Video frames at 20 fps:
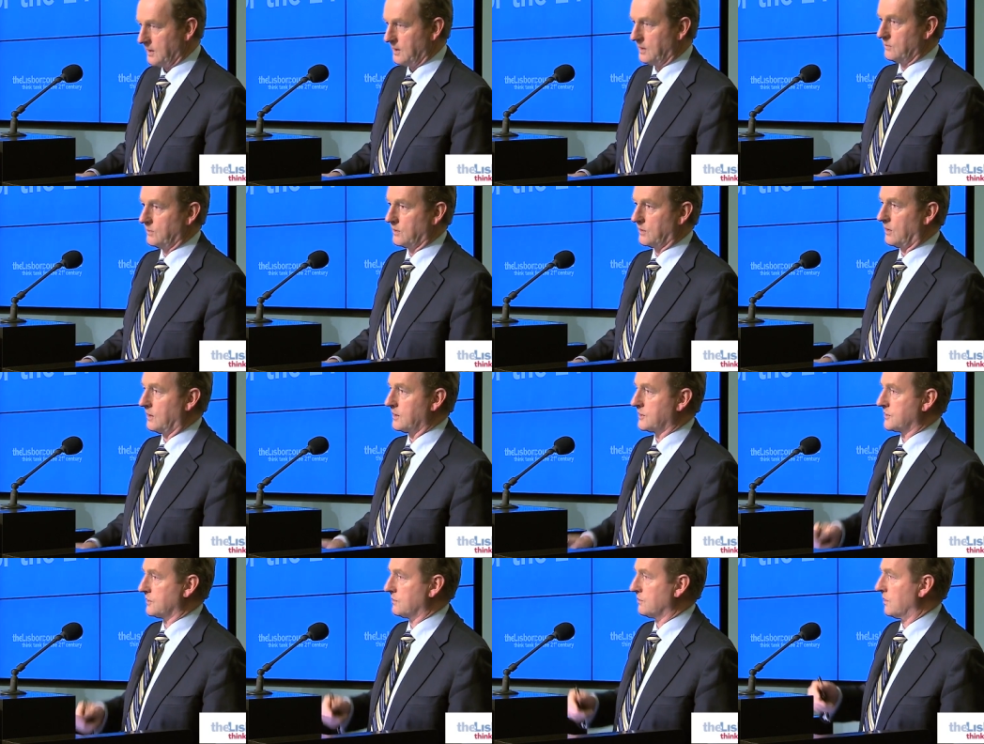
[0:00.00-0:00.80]
And we're
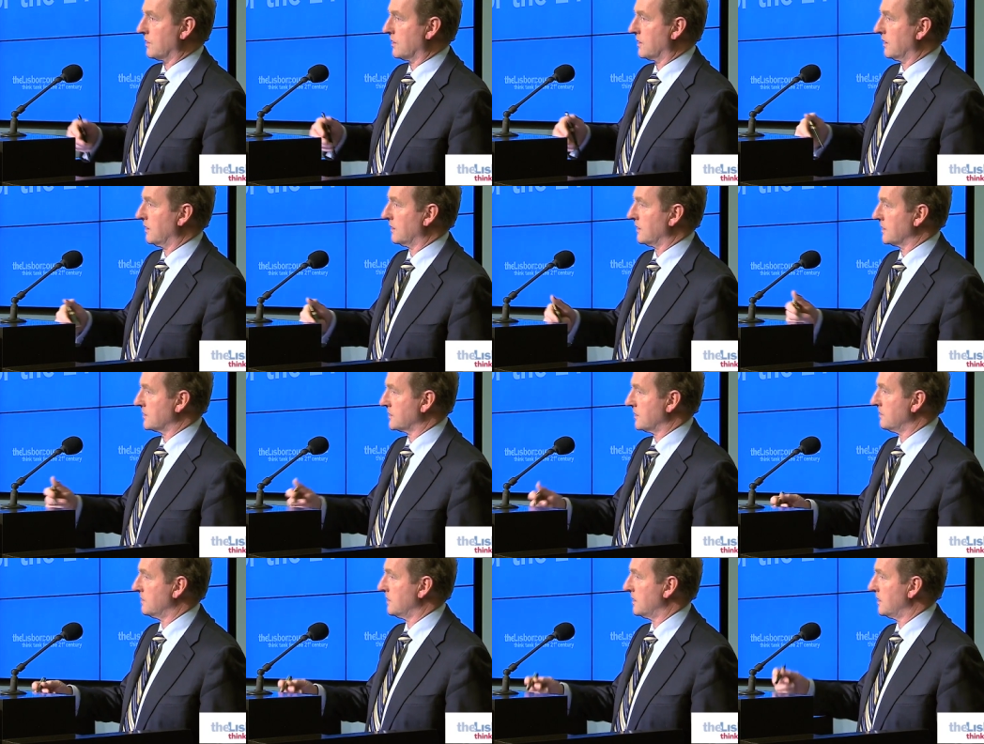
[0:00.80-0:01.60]
also working on
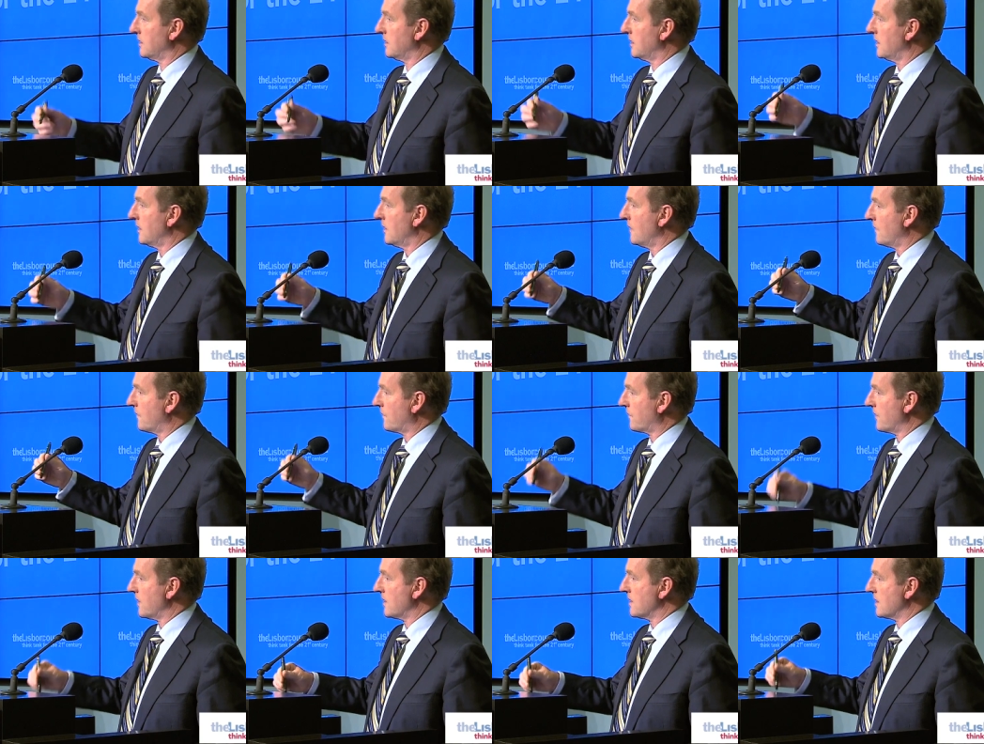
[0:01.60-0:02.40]

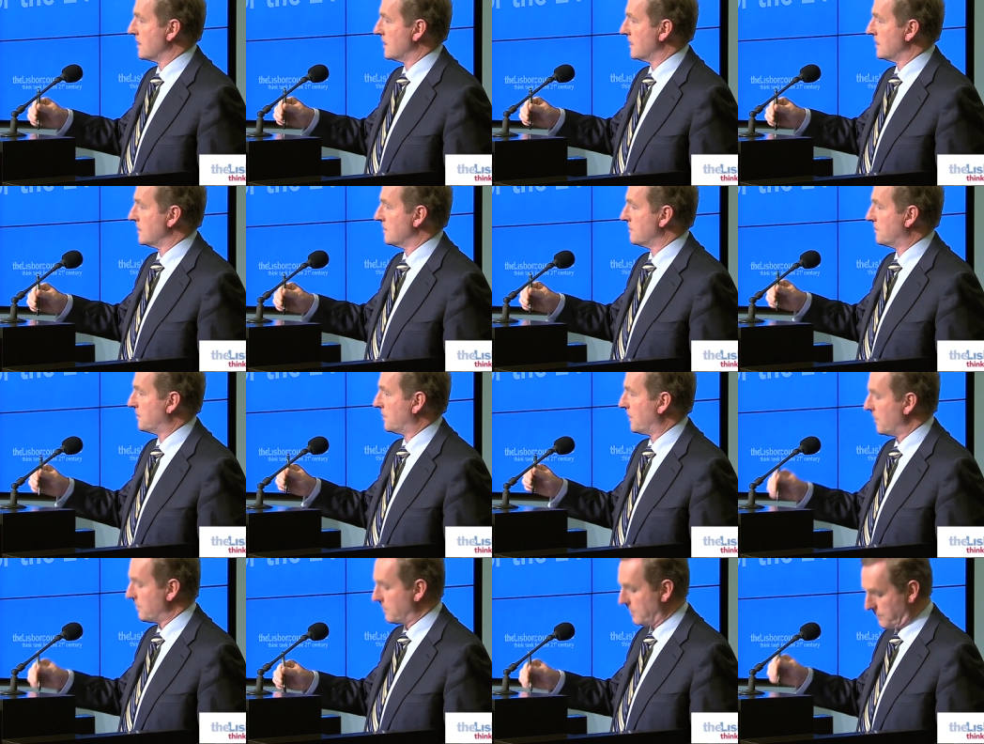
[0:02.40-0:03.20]
SME-friendly
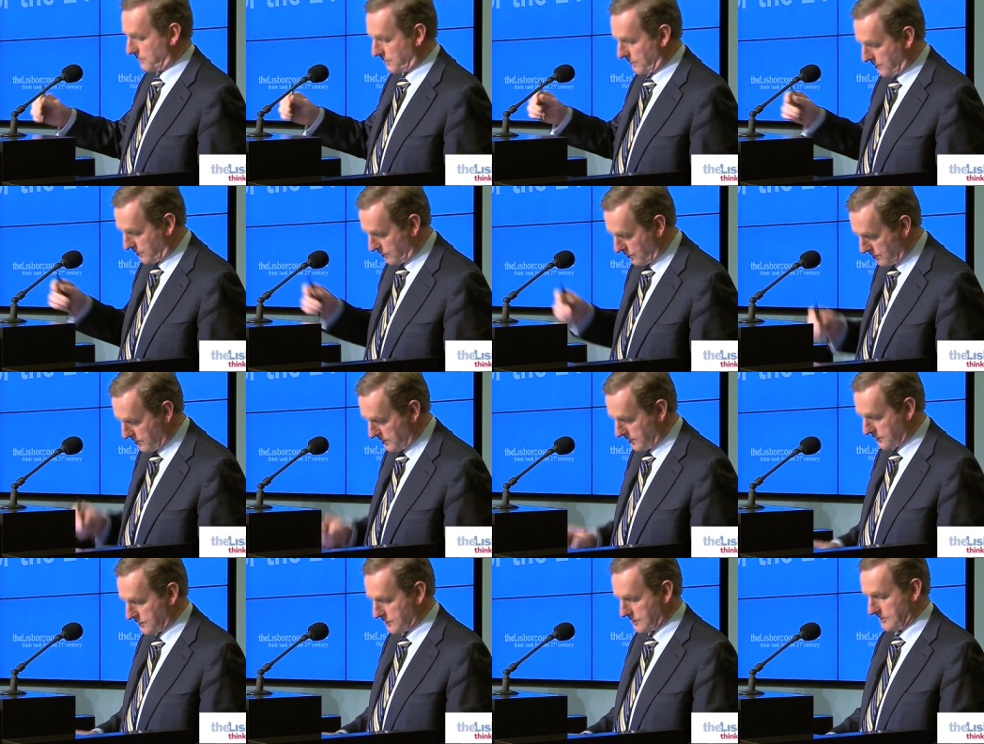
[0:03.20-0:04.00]
public
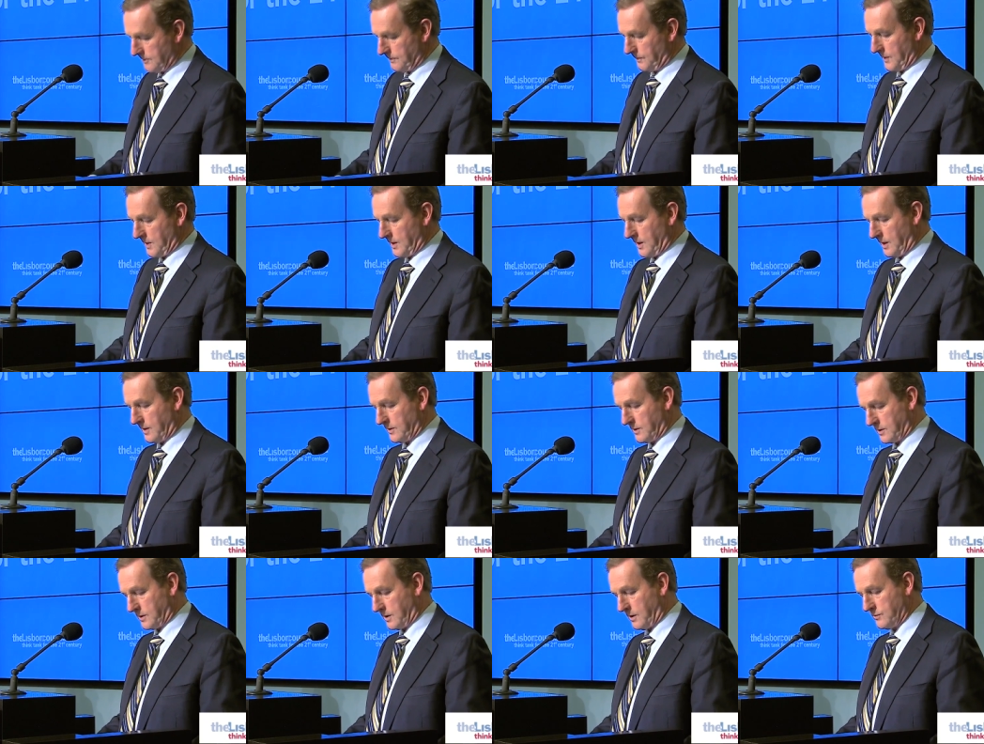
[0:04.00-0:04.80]
procurement
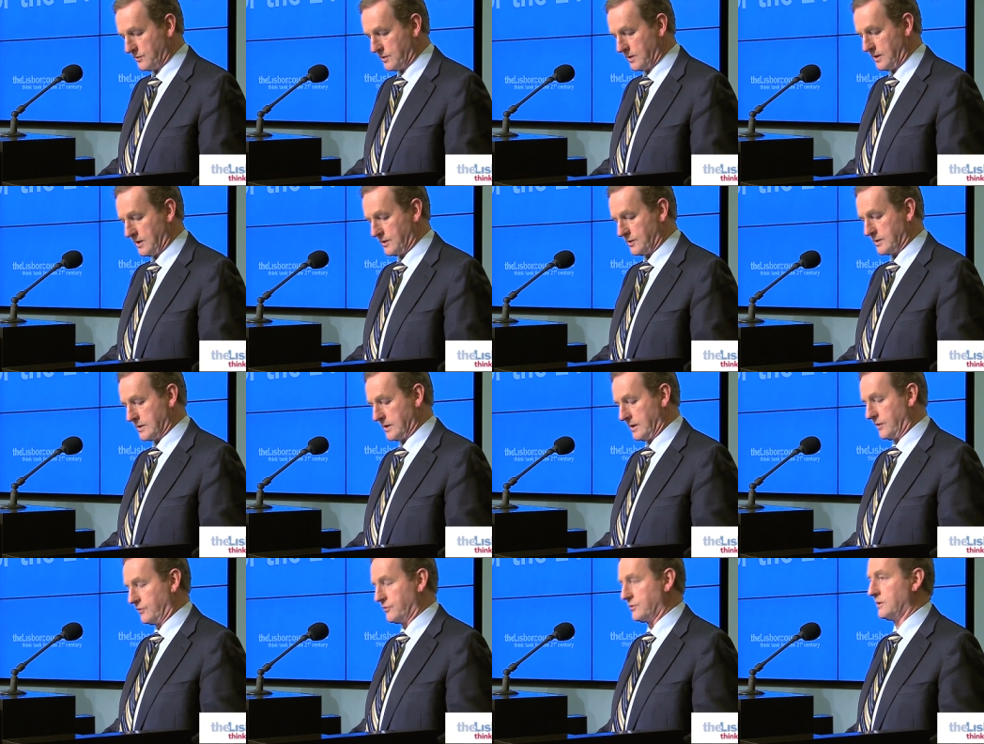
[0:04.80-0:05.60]
and accounting
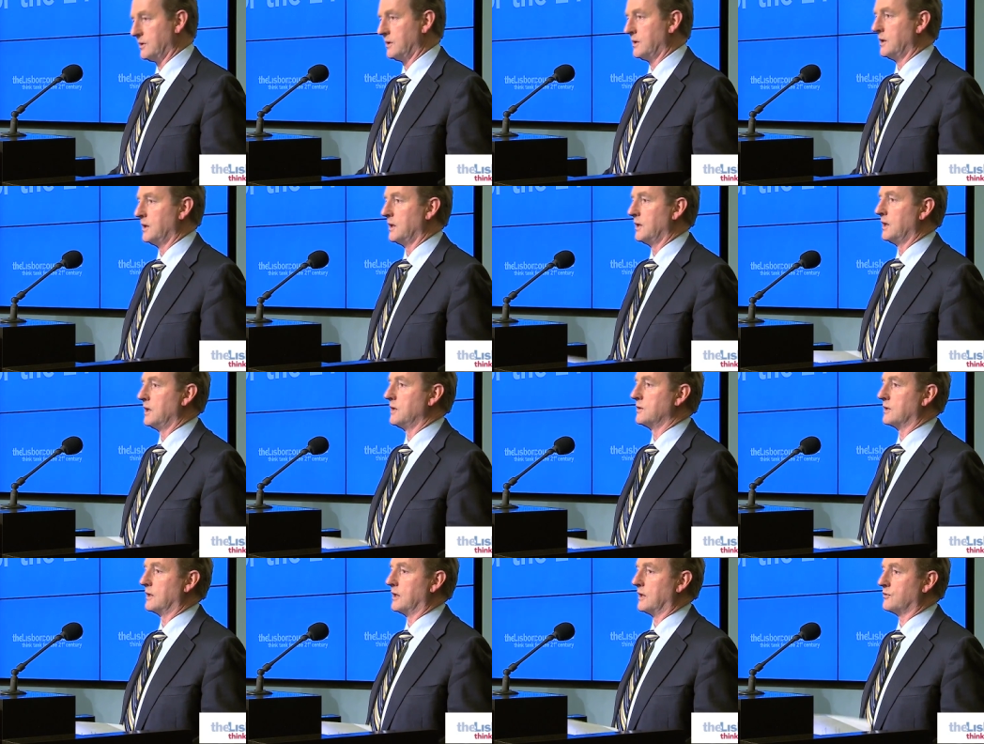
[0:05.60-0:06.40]
legislation,
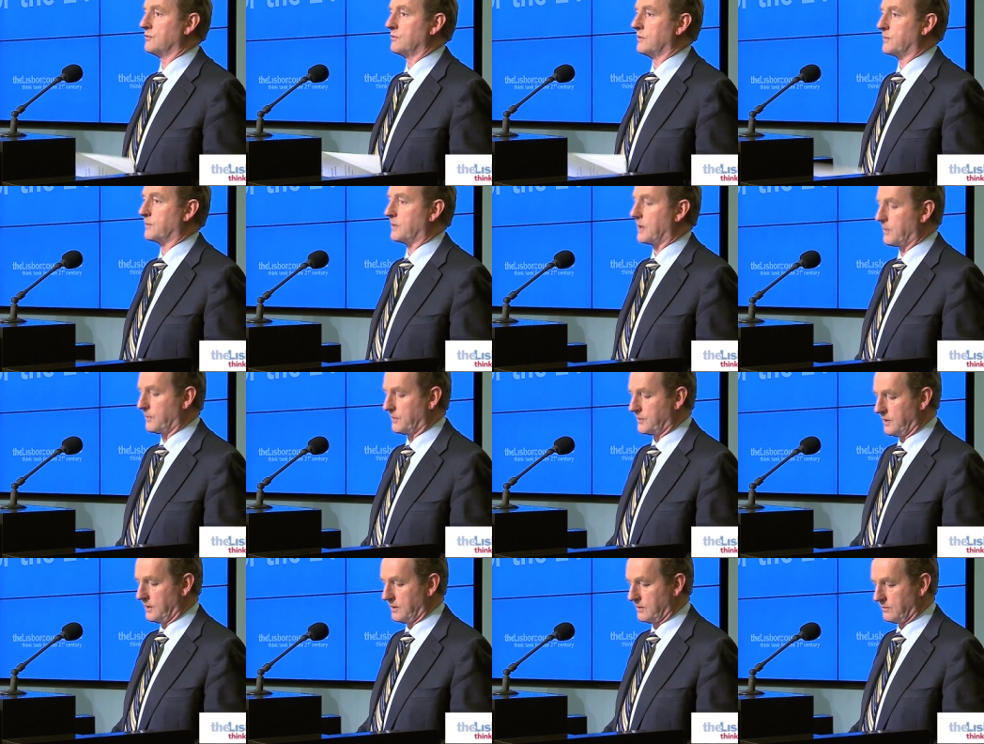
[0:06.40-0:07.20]
intellectual
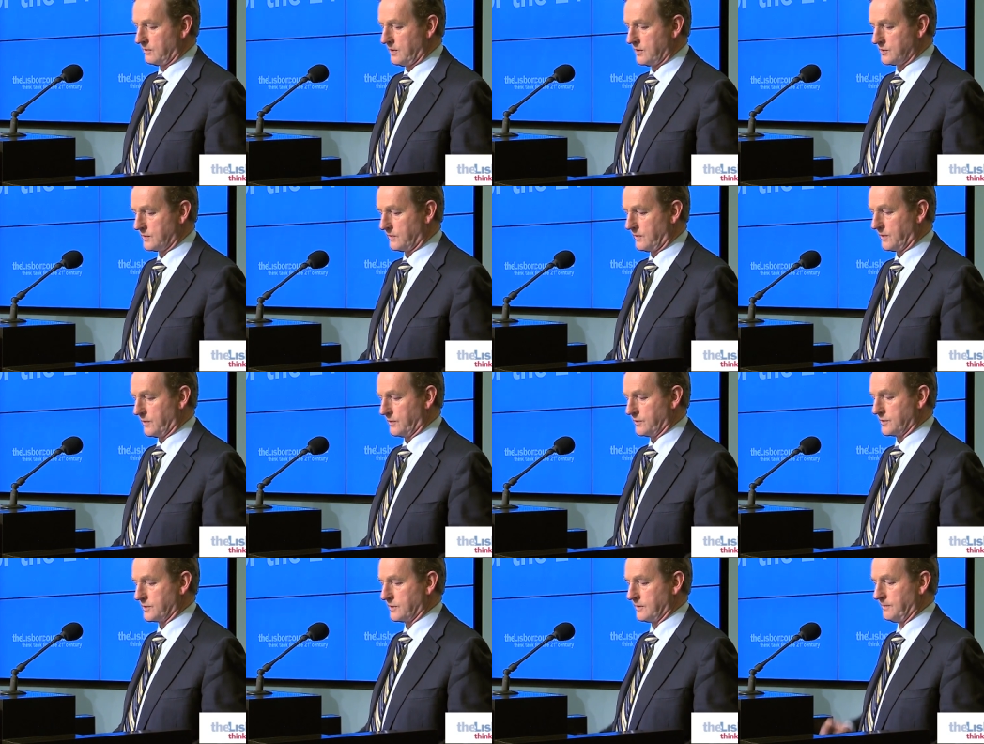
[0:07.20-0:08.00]
property, and a range of
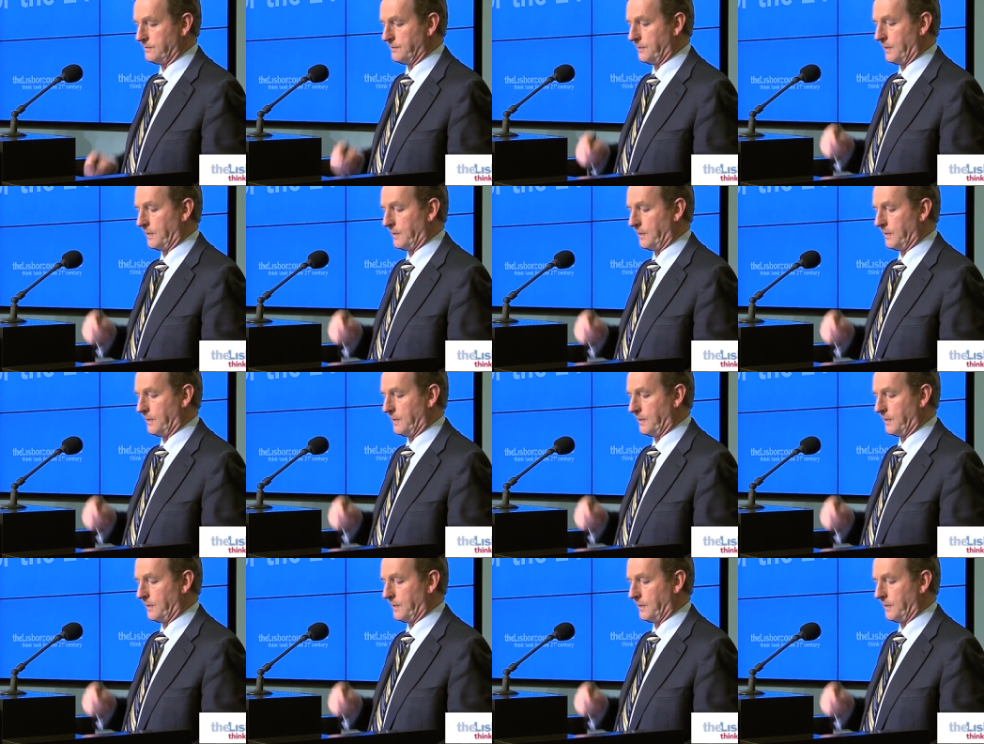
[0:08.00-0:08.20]
others.